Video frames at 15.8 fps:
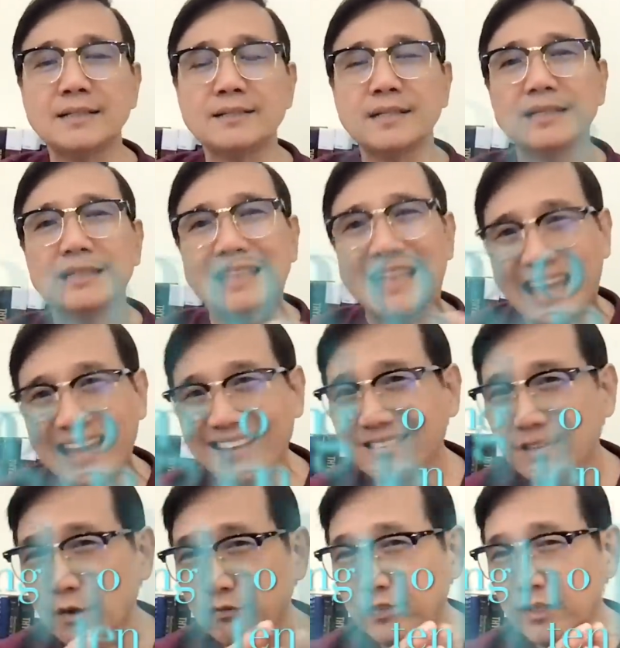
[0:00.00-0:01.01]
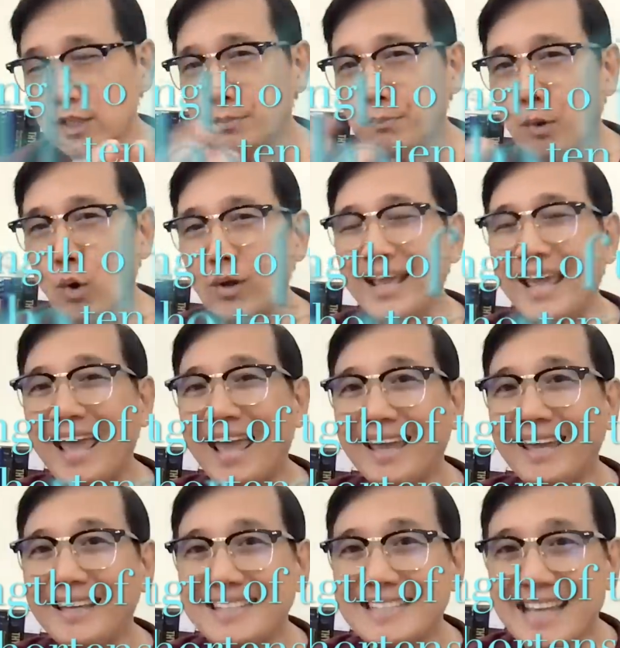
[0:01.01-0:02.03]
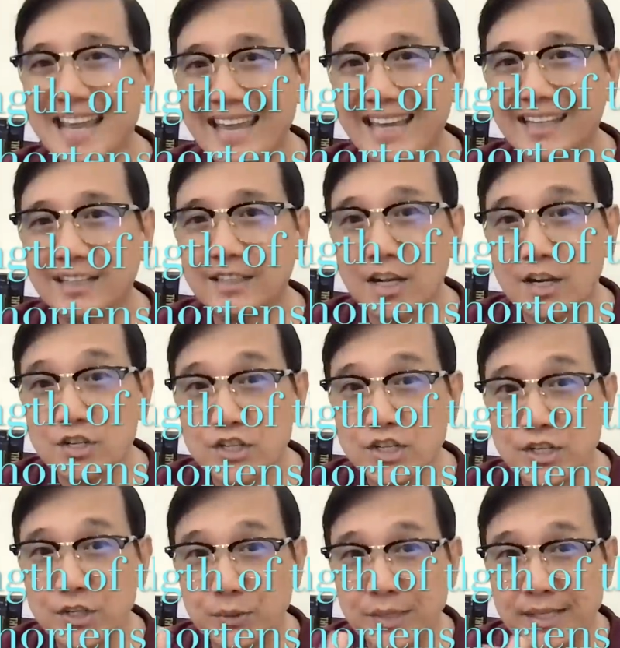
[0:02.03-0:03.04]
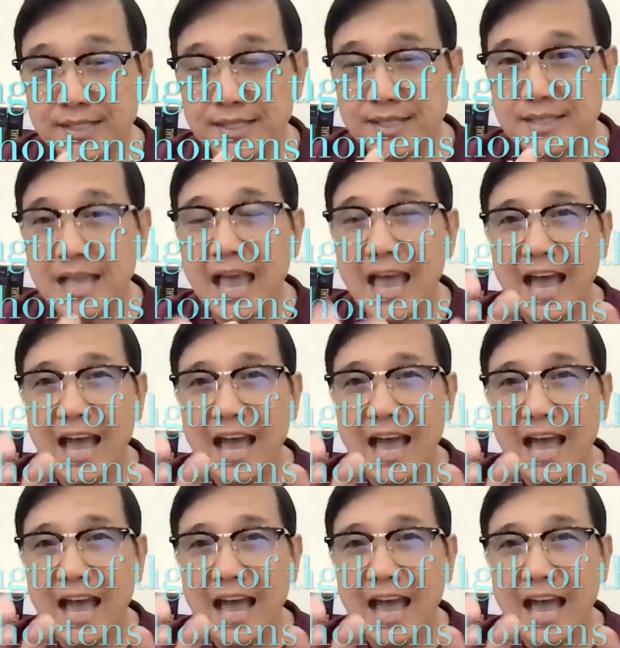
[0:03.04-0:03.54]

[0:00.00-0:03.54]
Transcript: the length of this poly-A tail decreases